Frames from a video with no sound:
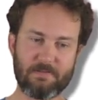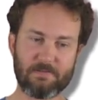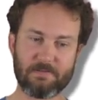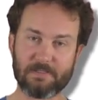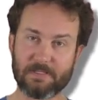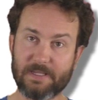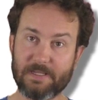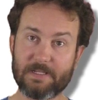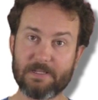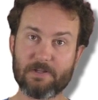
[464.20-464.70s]

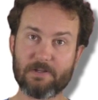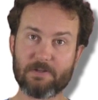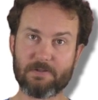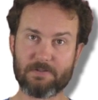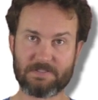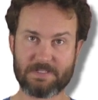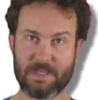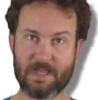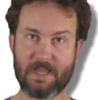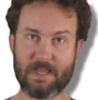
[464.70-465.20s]
linear
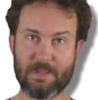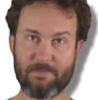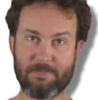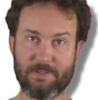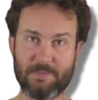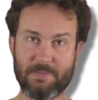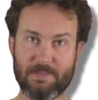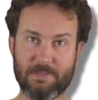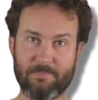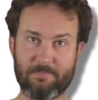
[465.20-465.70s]
time
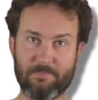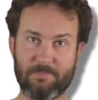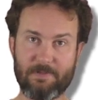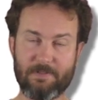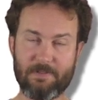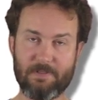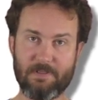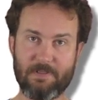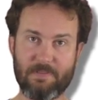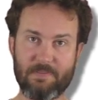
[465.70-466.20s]
in them.
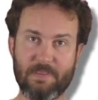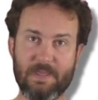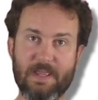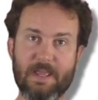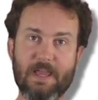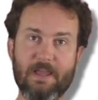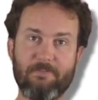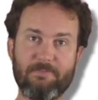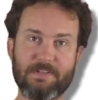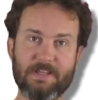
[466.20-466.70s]
They
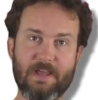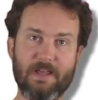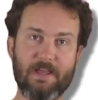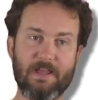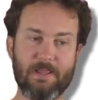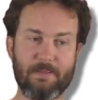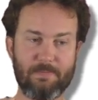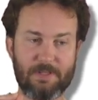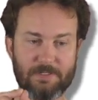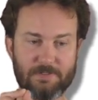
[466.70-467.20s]
have
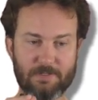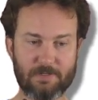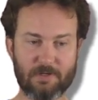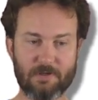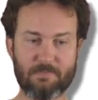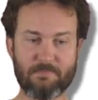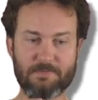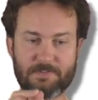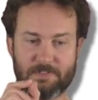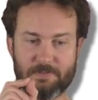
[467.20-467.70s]
time in
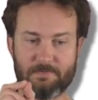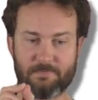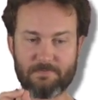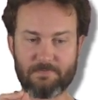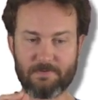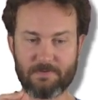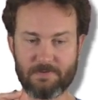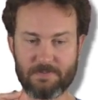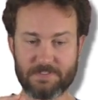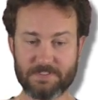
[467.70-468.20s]
terms of
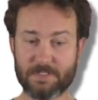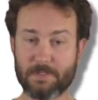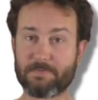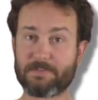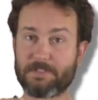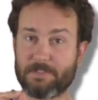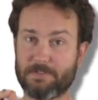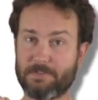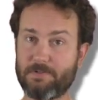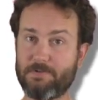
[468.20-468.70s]

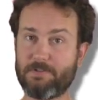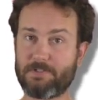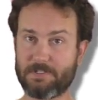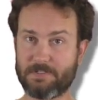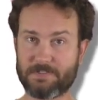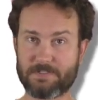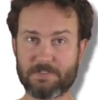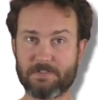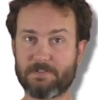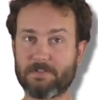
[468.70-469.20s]

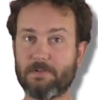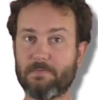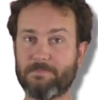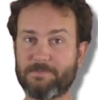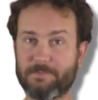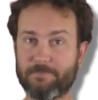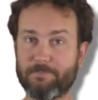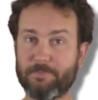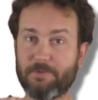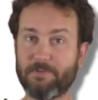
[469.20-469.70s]
substitutions, in
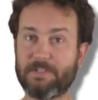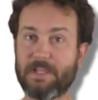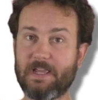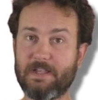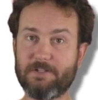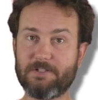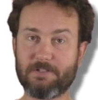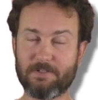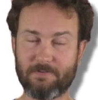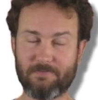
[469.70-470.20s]
terms of
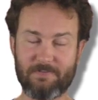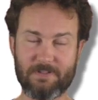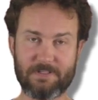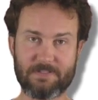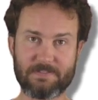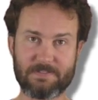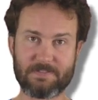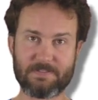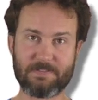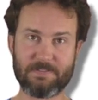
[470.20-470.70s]
mutation
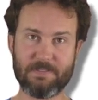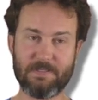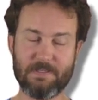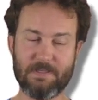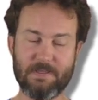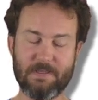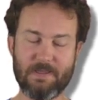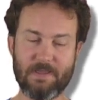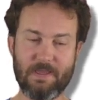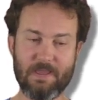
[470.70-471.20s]
events.
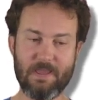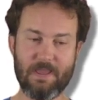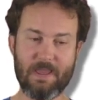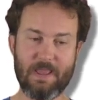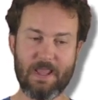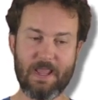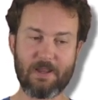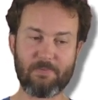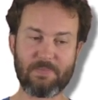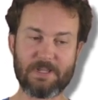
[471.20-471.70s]

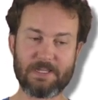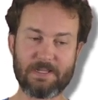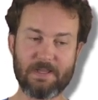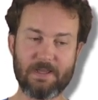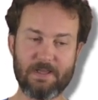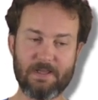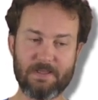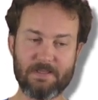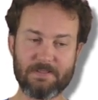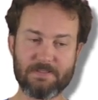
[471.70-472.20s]
And
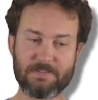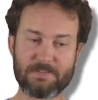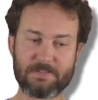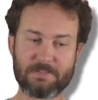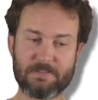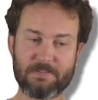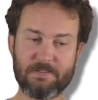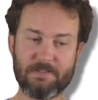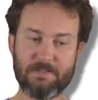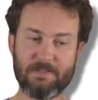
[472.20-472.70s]

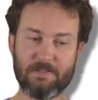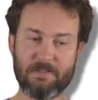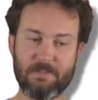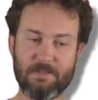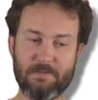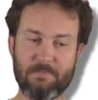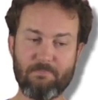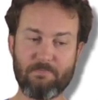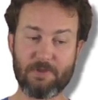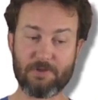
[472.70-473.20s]
because
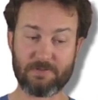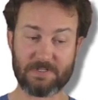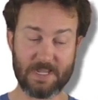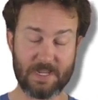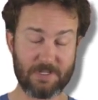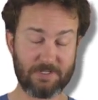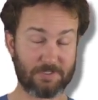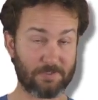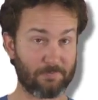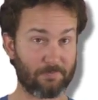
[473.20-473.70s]

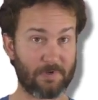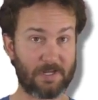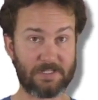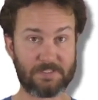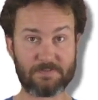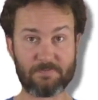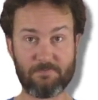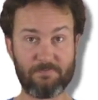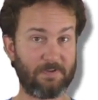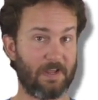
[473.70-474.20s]
mutation
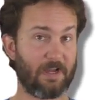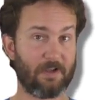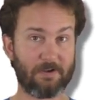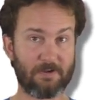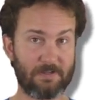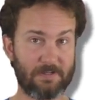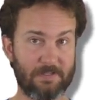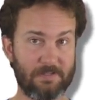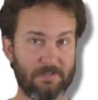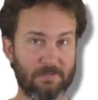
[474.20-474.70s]
rates
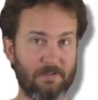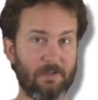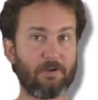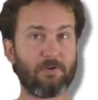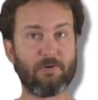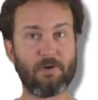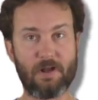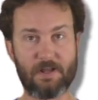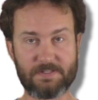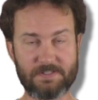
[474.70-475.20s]
vary
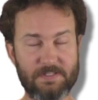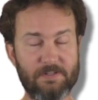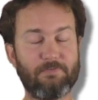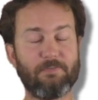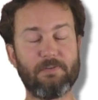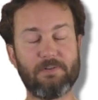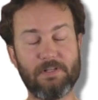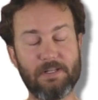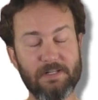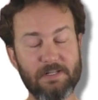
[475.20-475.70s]
across
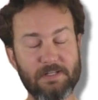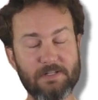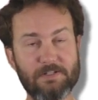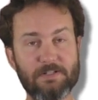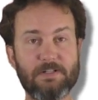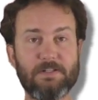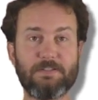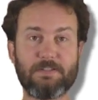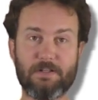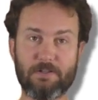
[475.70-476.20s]
different
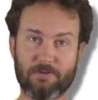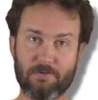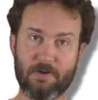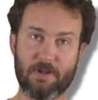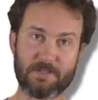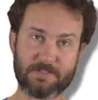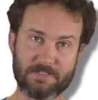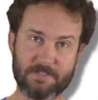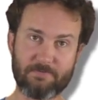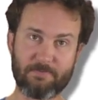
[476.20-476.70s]
lineages and
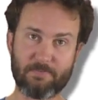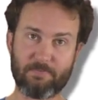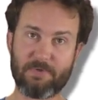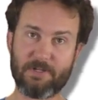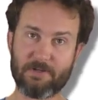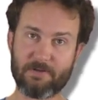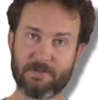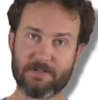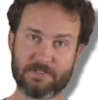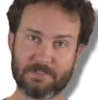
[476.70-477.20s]
across different
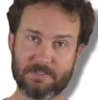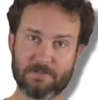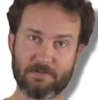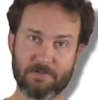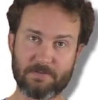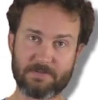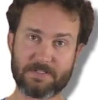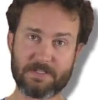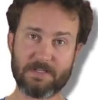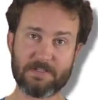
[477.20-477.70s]
periods in
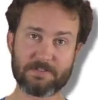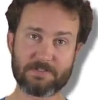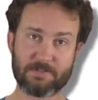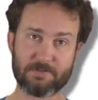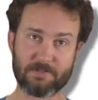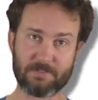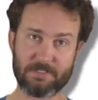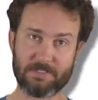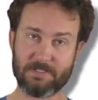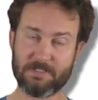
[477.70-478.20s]
Earth's
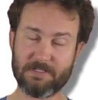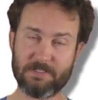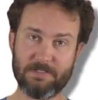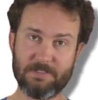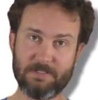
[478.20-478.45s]
history,